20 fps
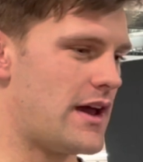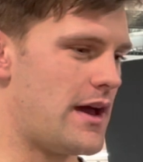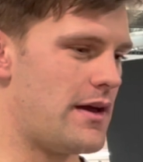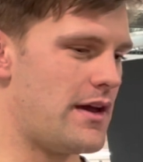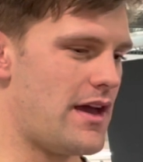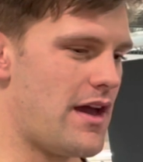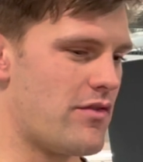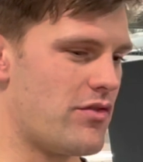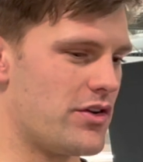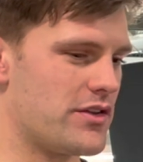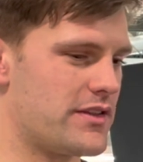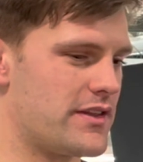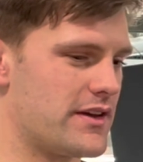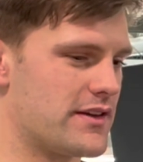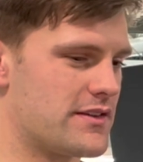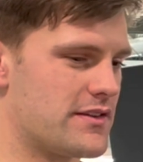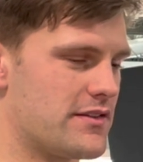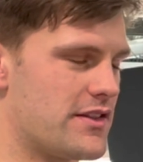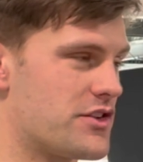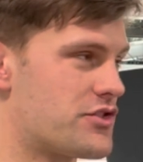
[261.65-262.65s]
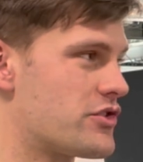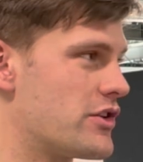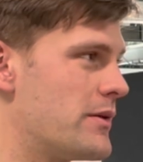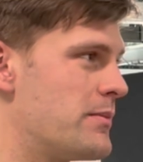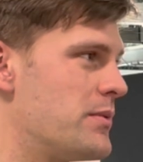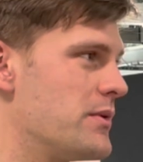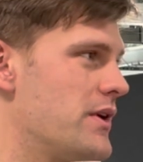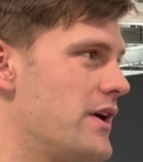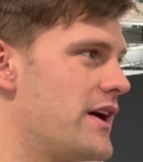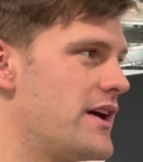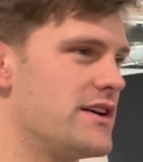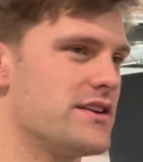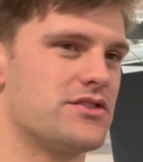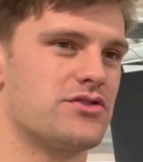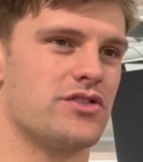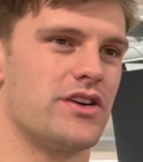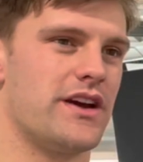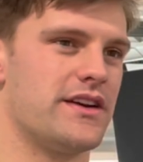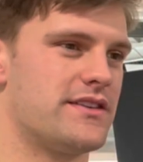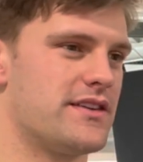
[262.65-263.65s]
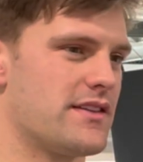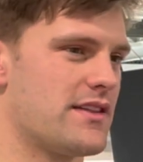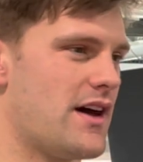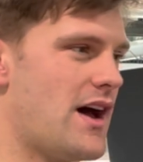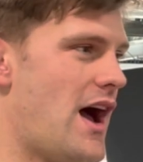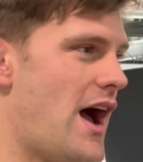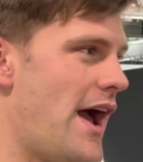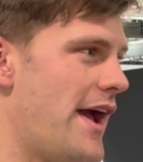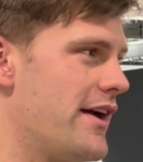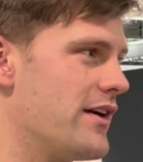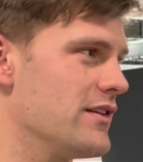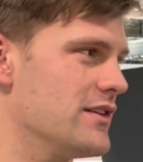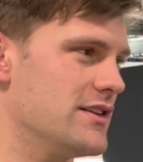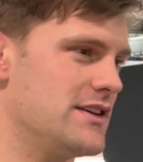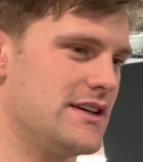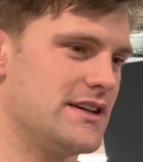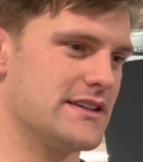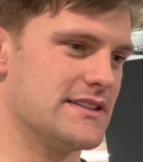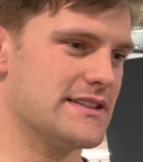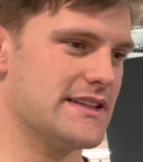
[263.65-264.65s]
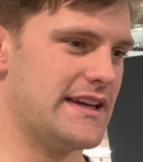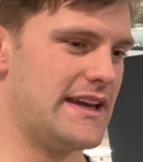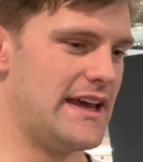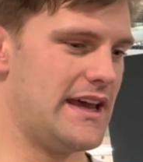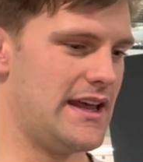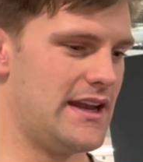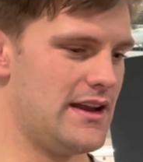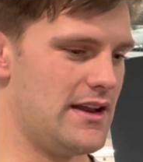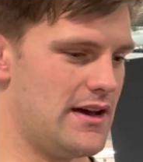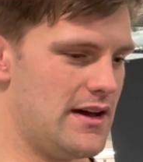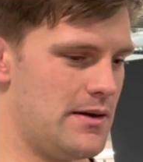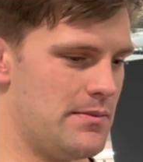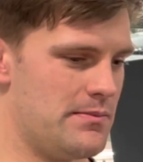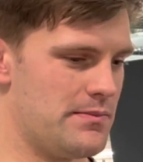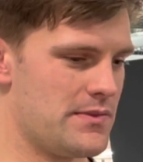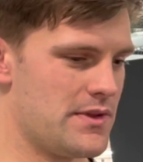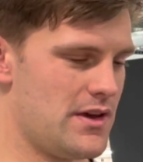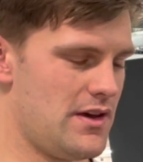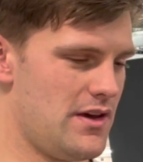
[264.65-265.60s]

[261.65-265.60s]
Everyone thinks of the AAA straight to the higher leagues and in.